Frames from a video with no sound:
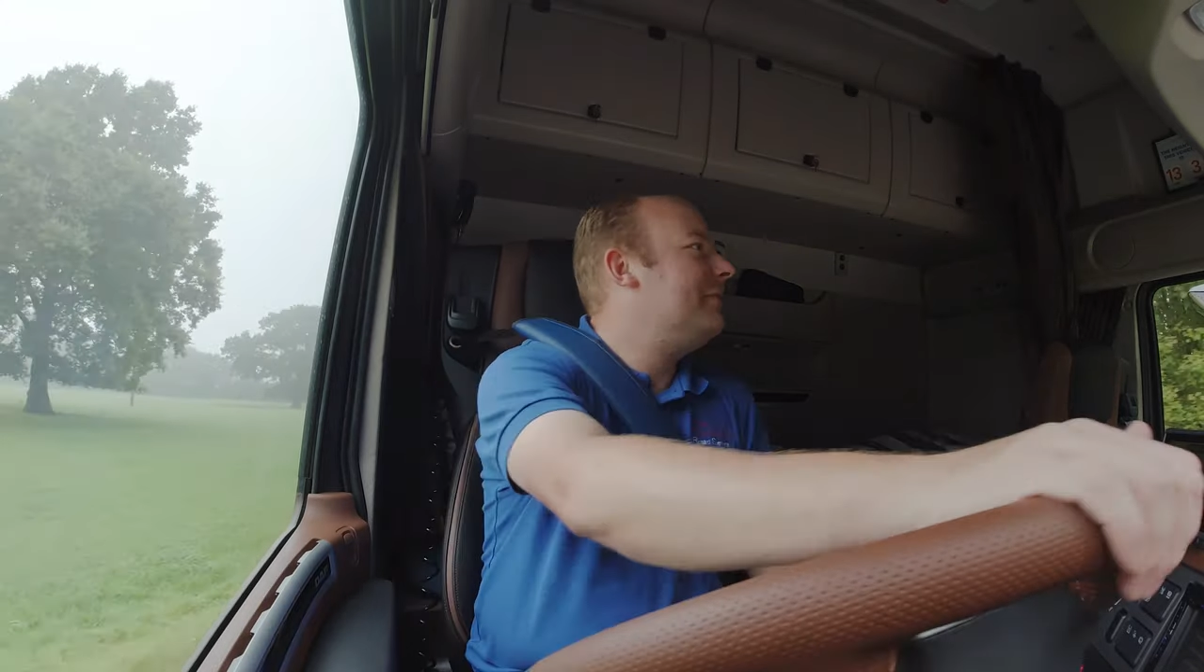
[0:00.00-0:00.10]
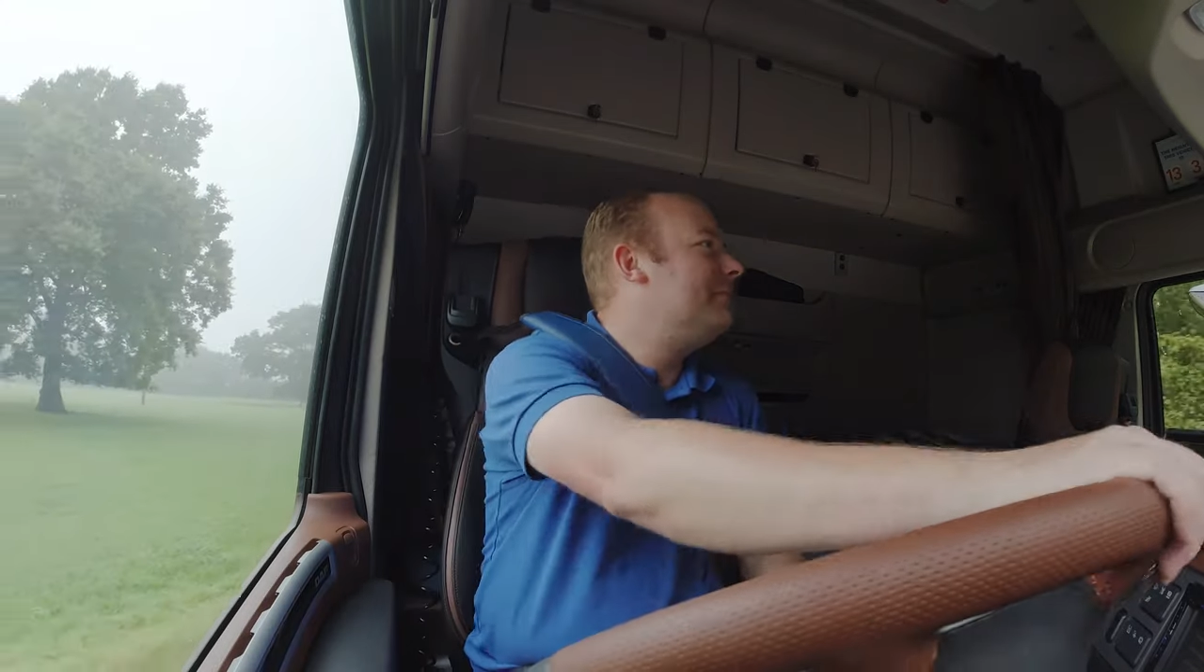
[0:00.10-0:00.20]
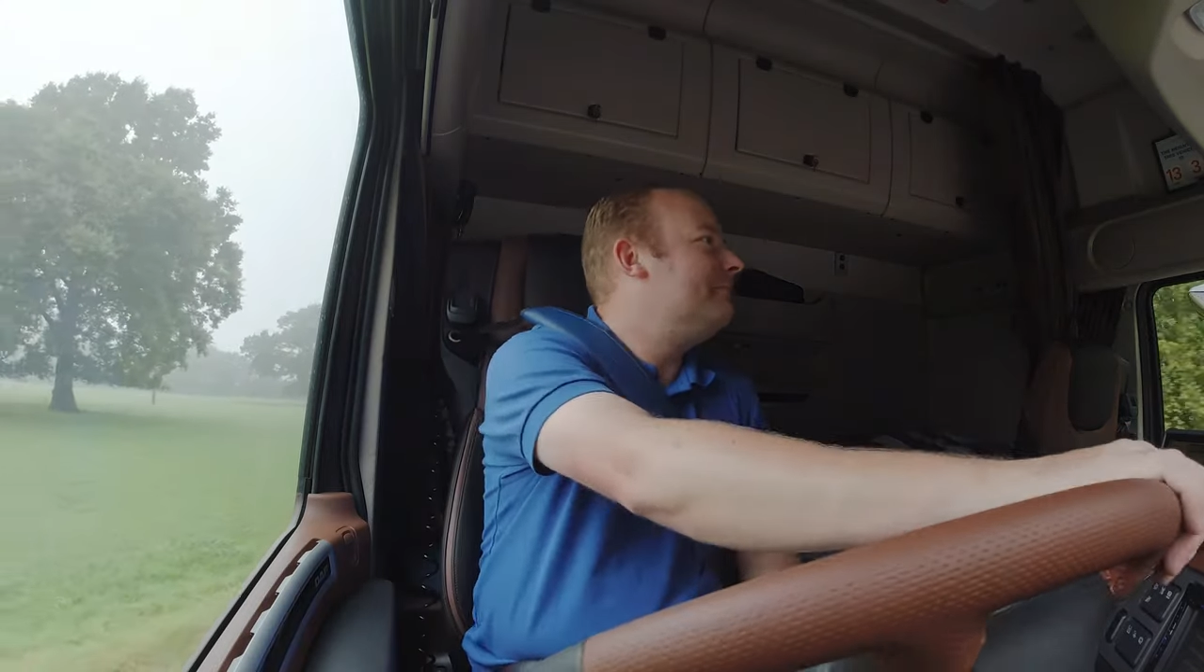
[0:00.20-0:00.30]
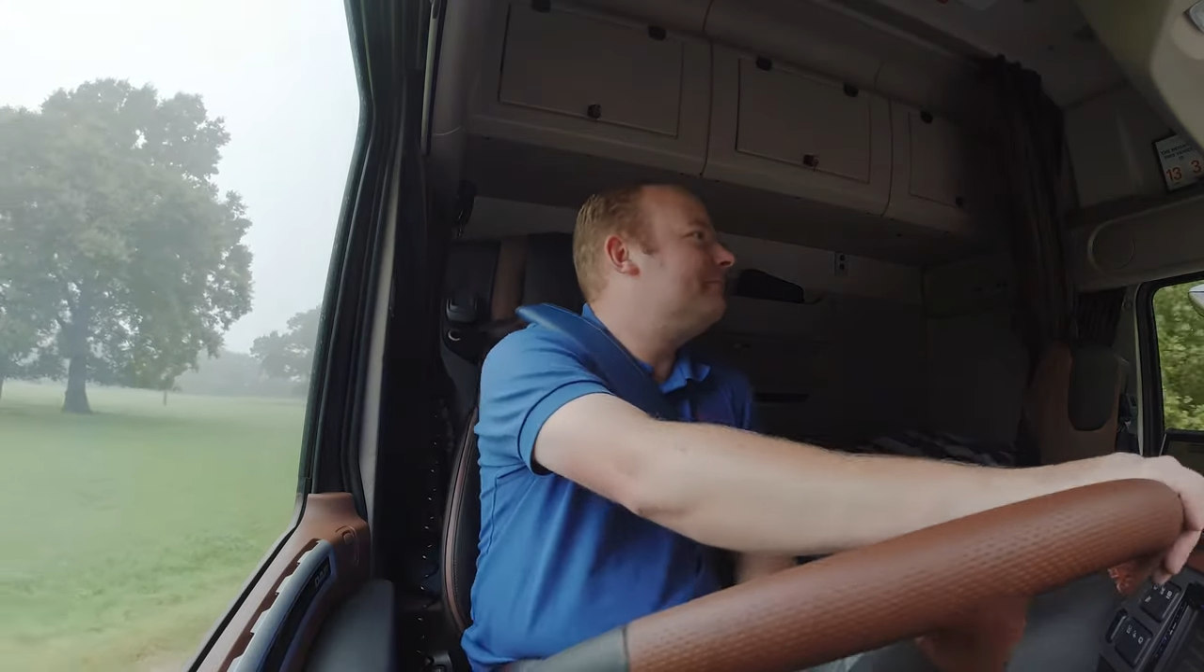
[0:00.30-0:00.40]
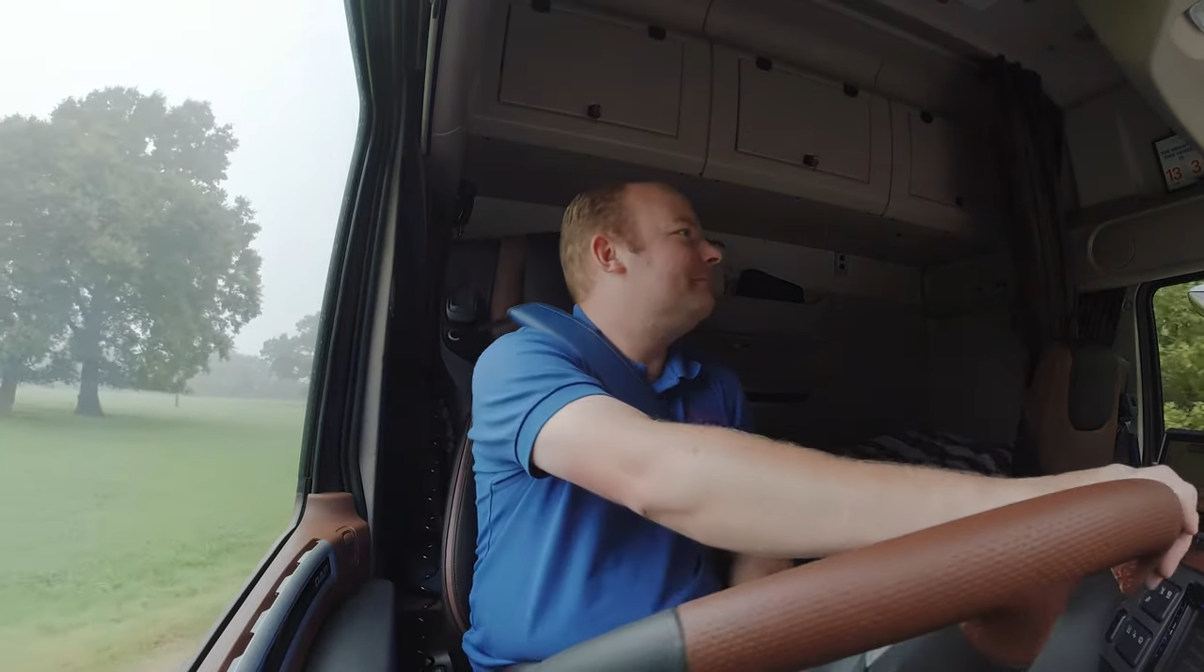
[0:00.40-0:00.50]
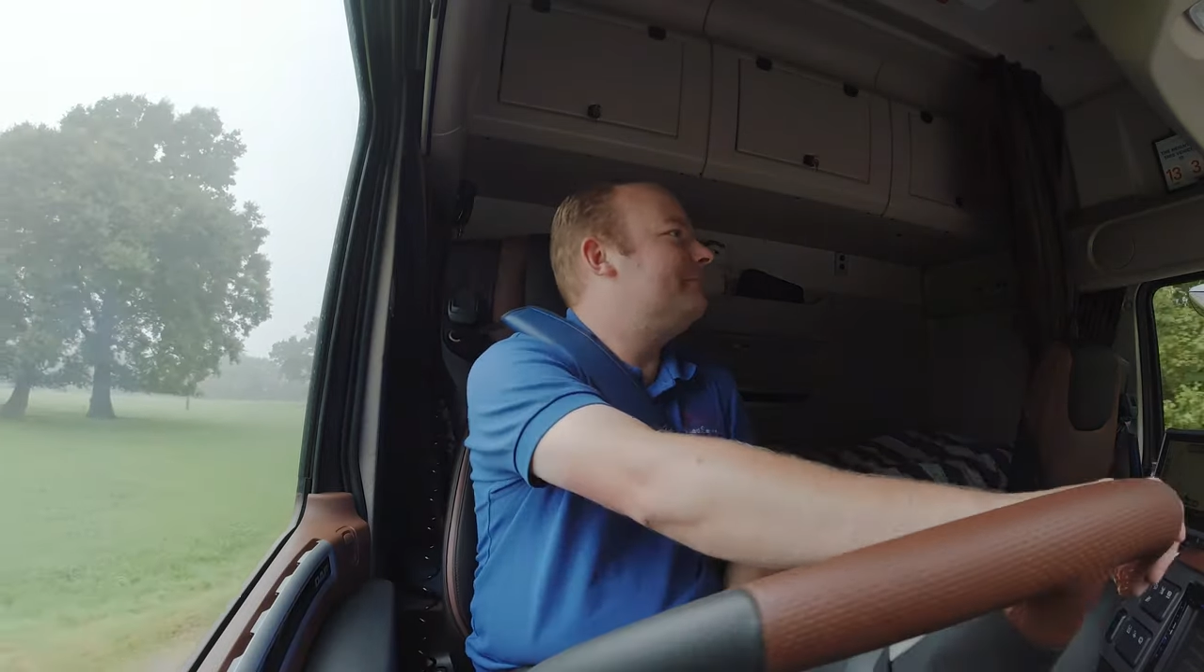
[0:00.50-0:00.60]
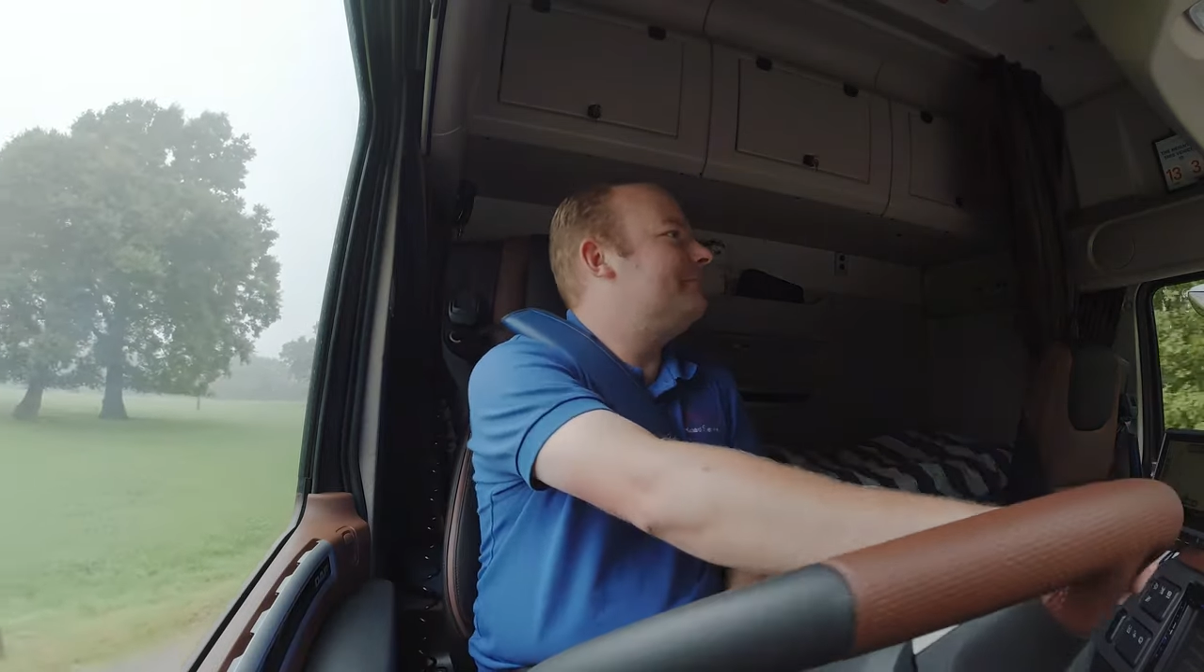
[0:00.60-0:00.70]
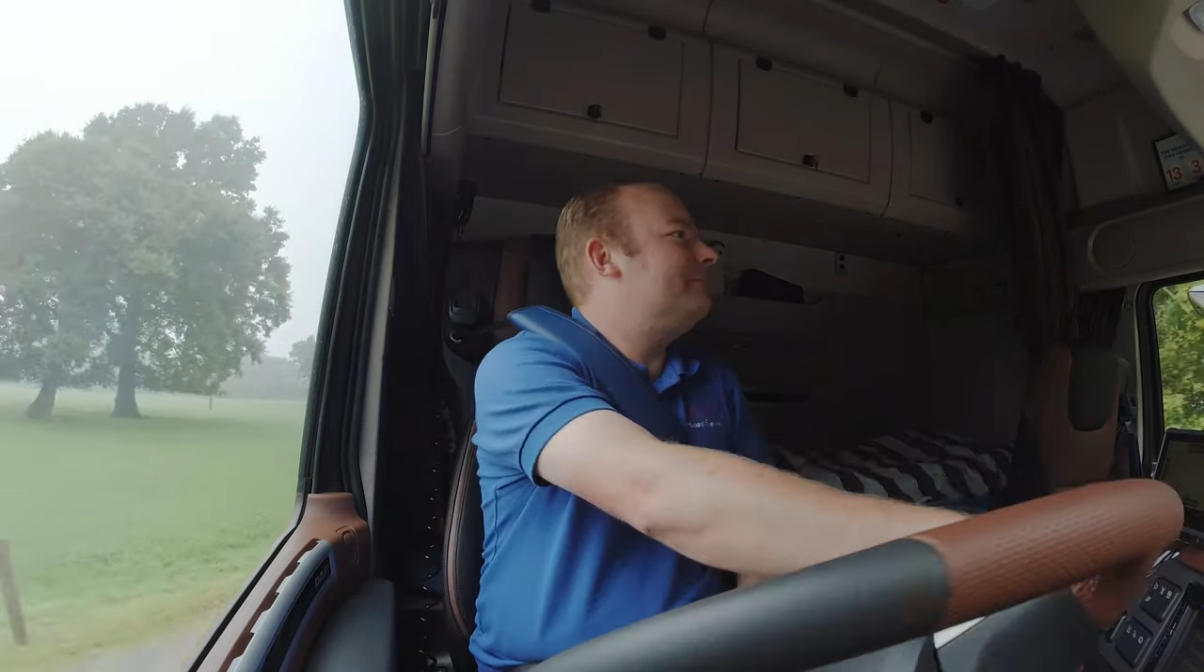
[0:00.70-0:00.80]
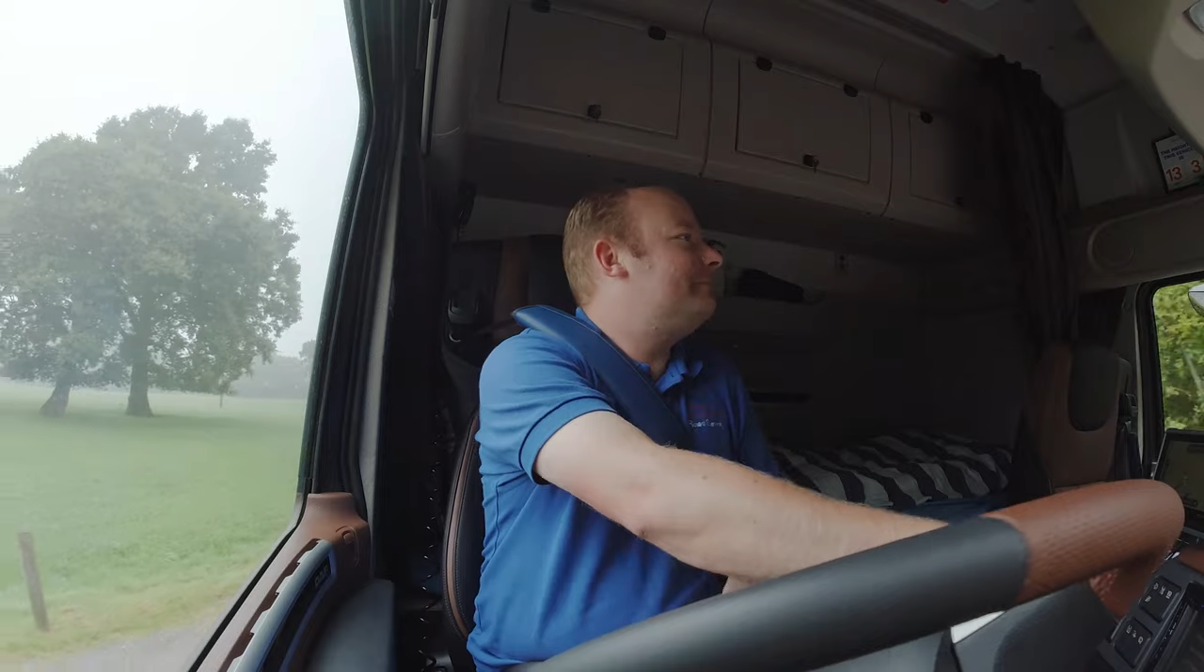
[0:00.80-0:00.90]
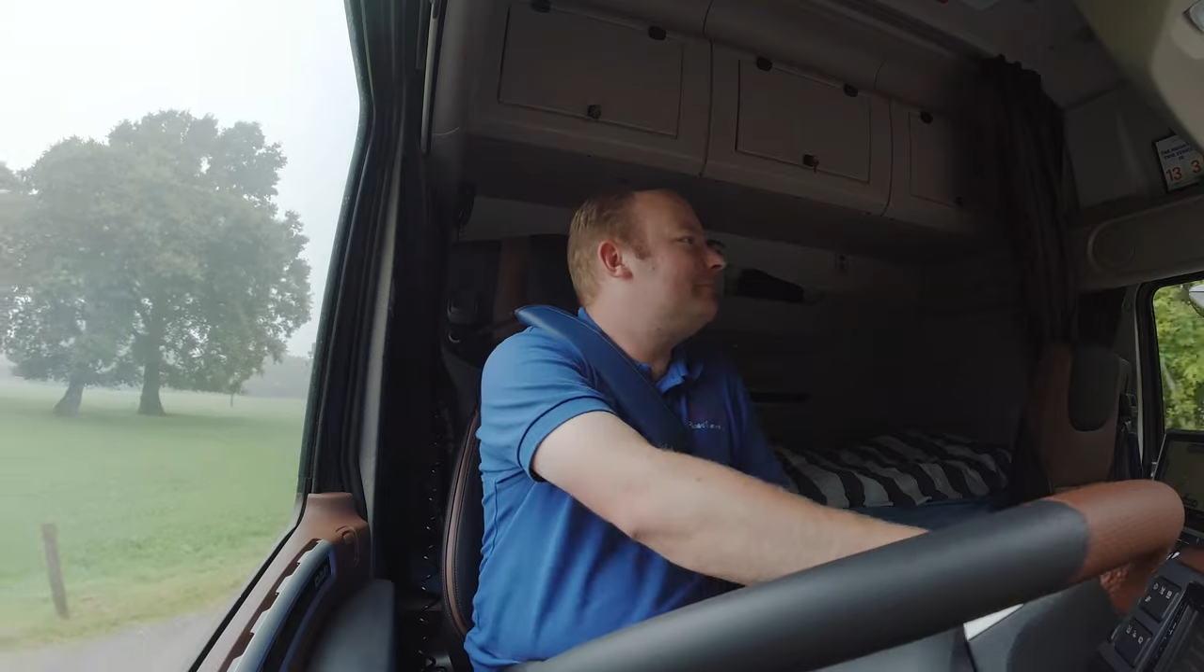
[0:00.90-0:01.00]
Bear right.